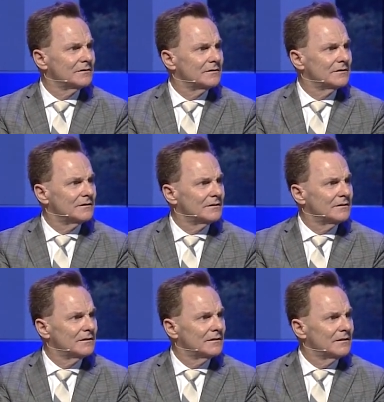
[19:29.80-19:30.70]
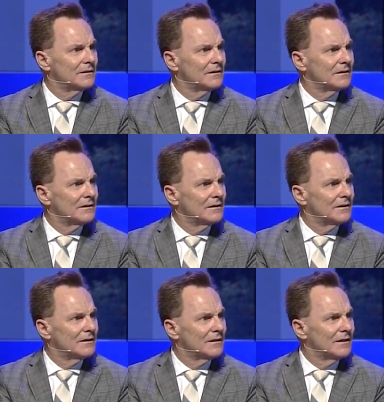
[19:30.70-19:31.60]

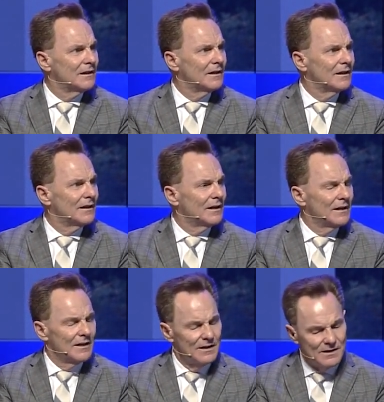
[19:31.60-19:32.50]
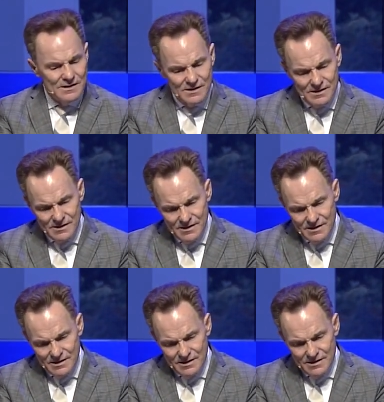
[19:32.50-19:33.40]

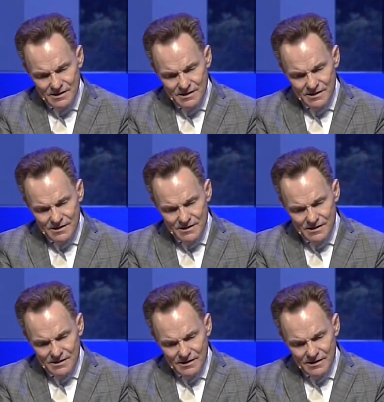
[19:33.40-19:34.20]
(no one is talking)